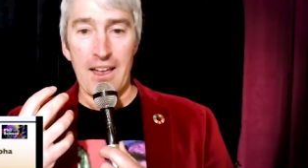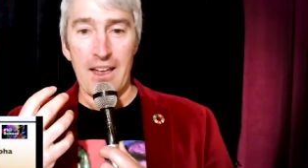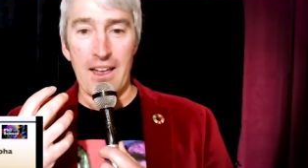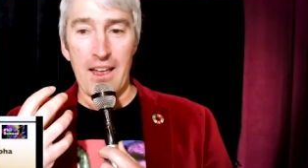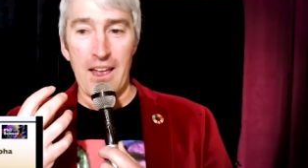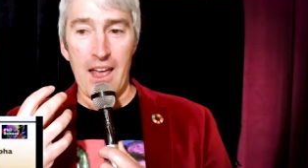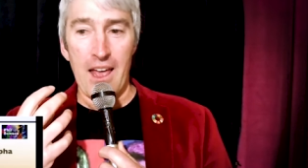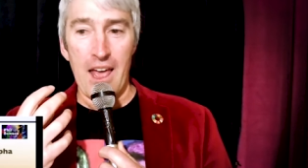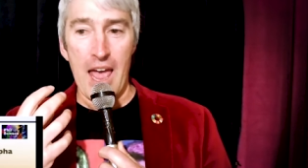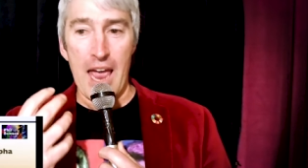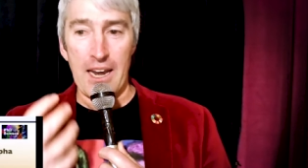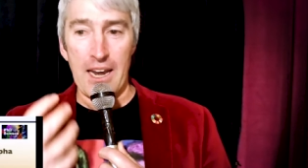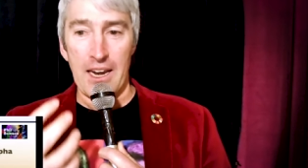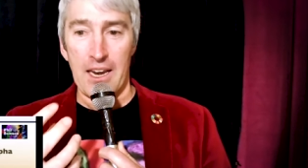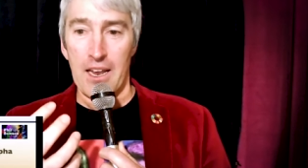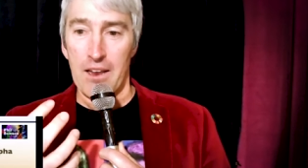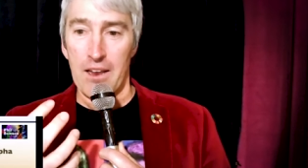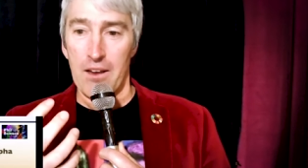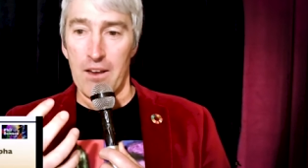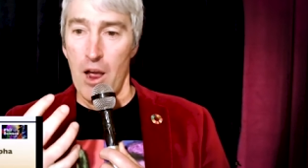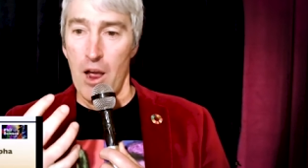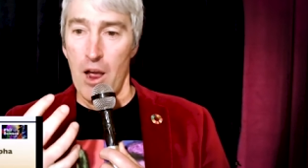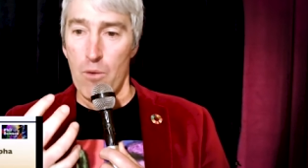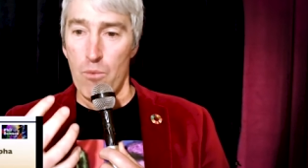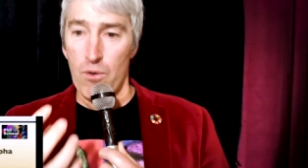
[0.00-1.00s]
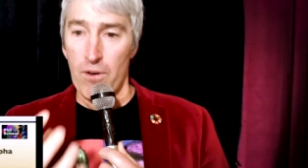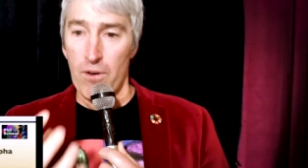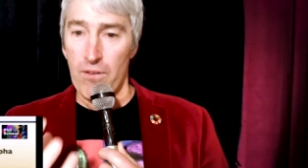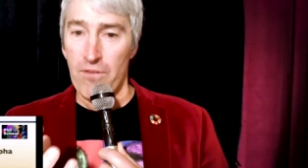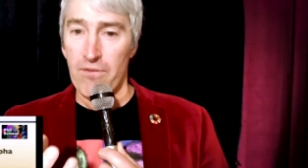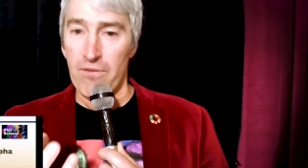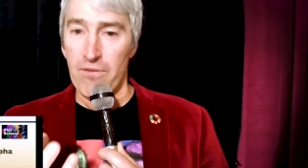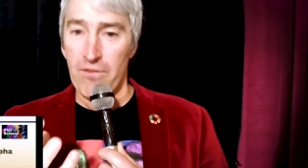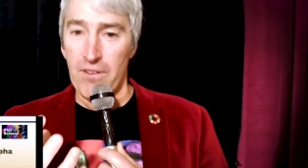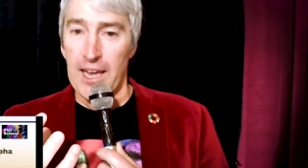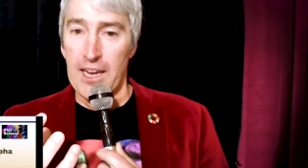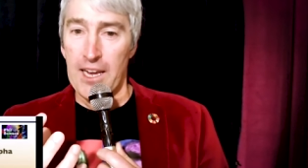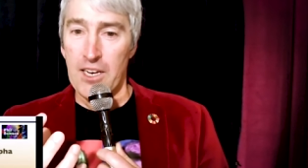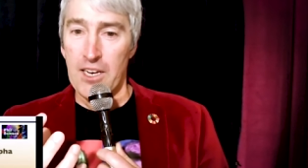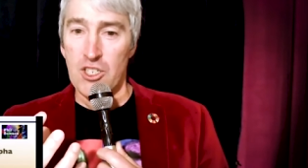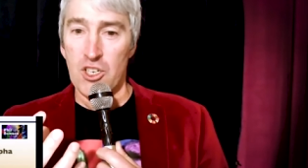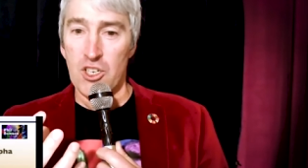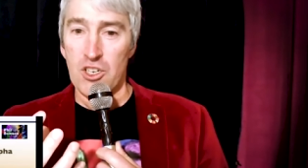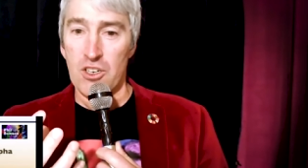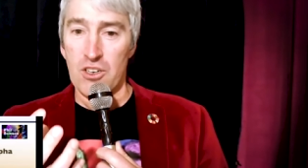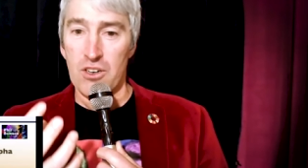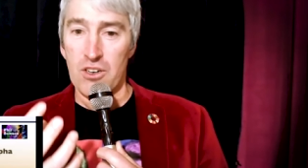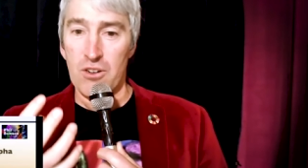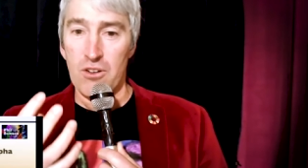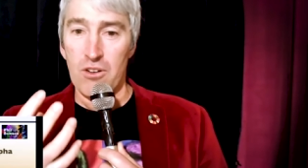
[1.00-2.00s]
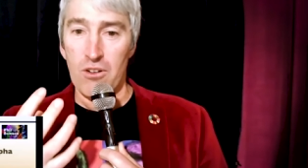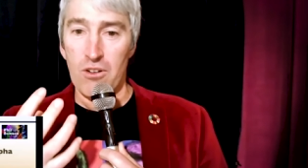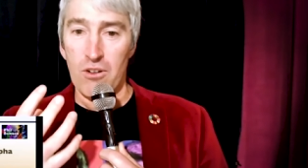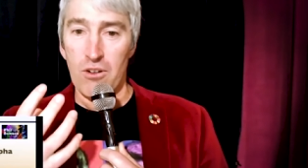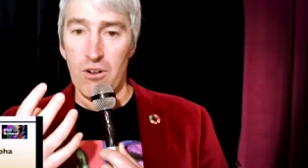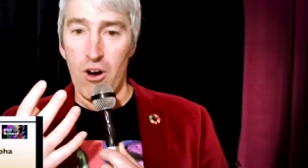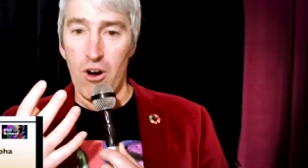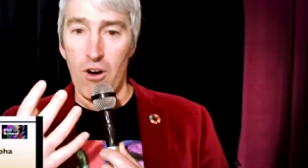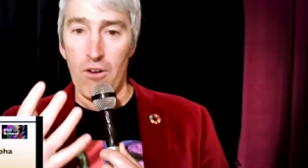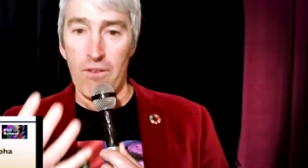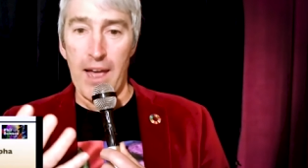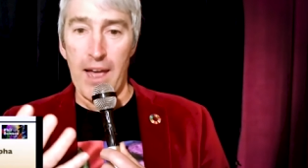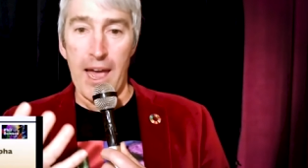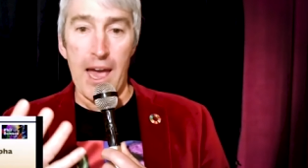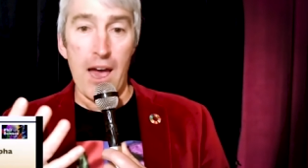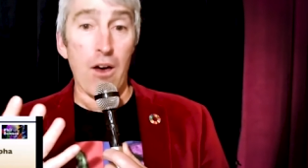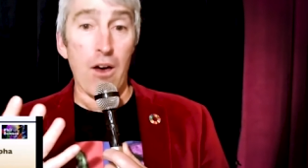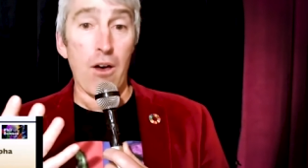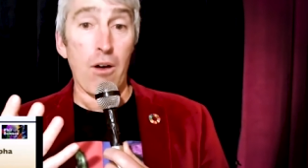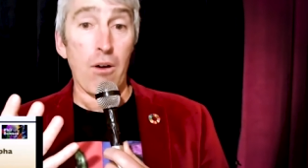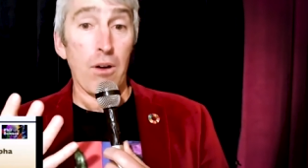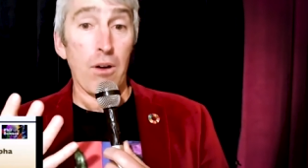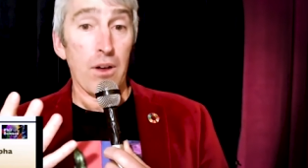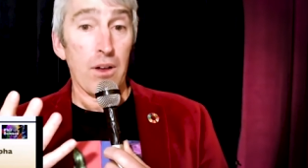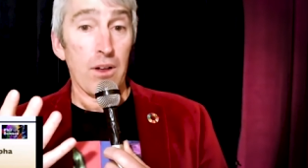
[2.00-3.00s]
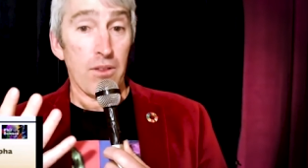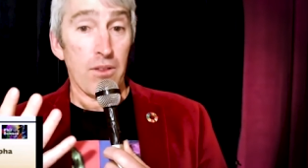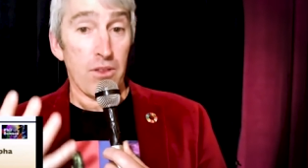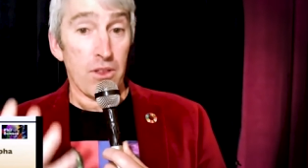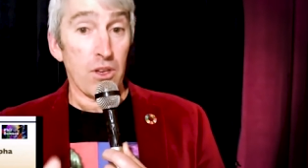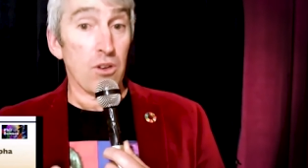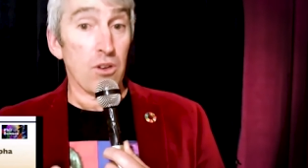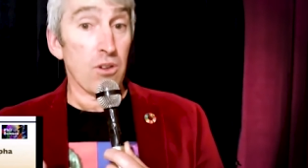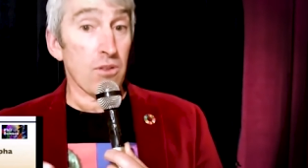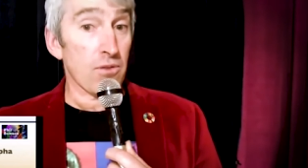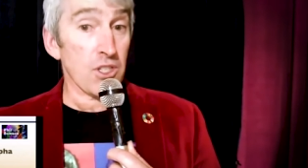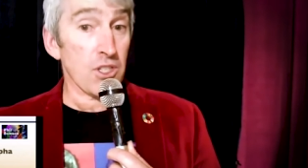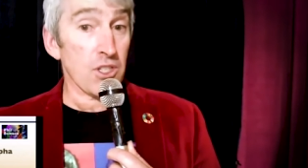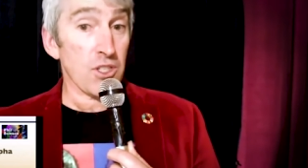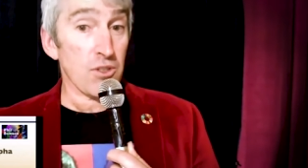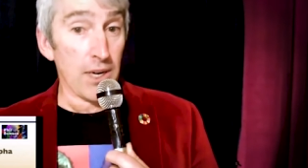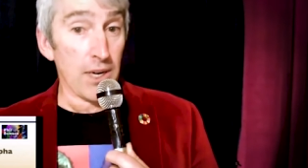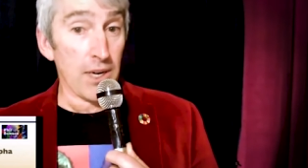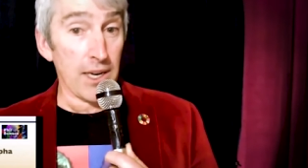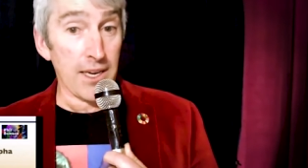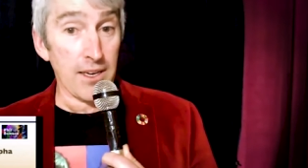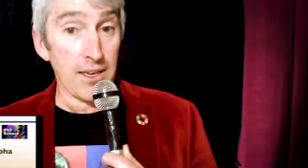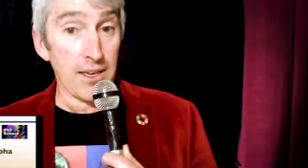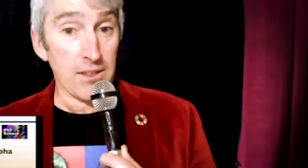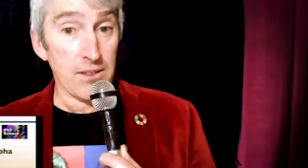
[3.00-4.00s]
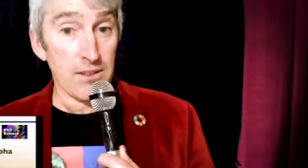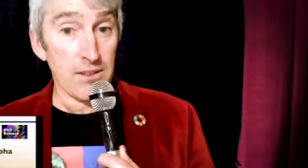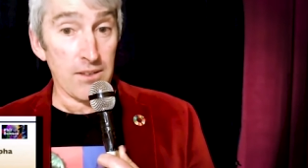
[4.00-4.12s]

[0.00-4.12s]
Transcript: an, a reflection of how the universe really is.